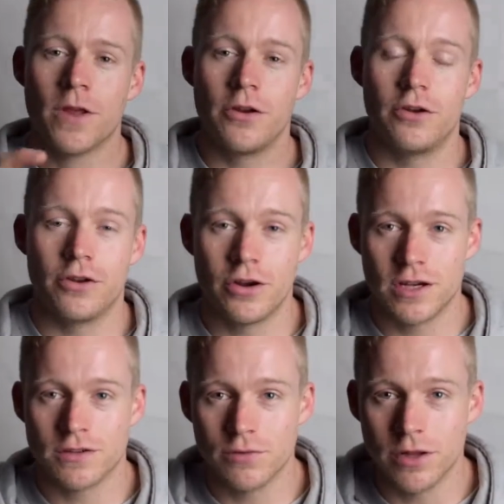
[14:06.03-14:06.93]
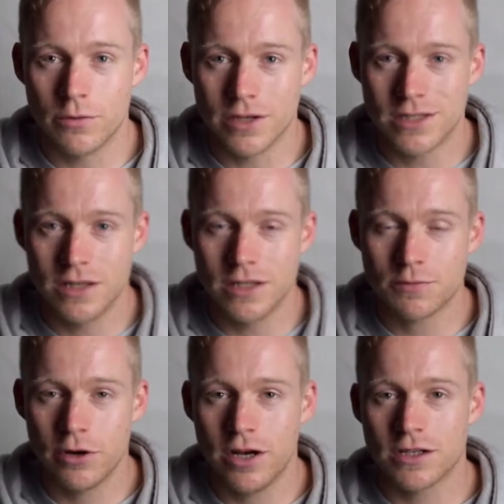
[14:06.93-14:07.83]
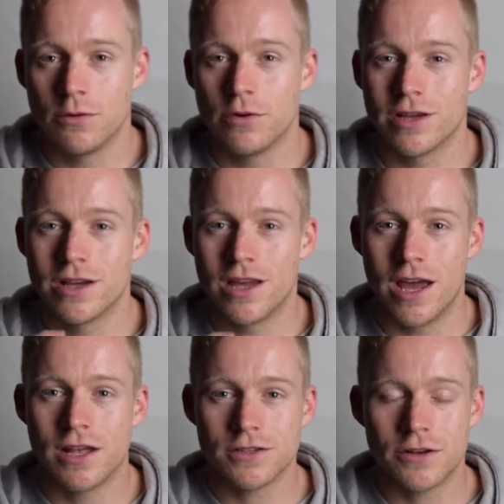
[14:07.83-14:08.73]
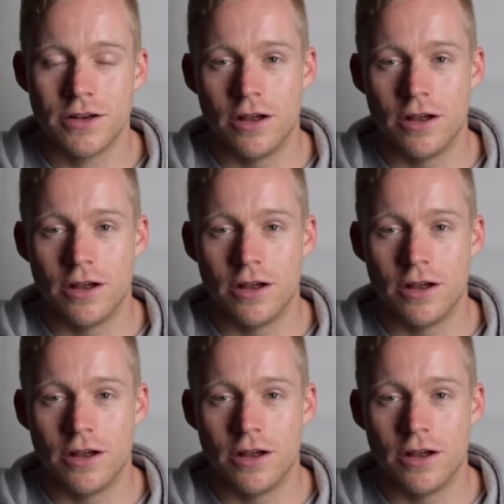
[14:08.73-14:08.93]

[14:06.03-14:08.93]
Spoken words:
I know you guys really want to see this product, I want to get your hands on it,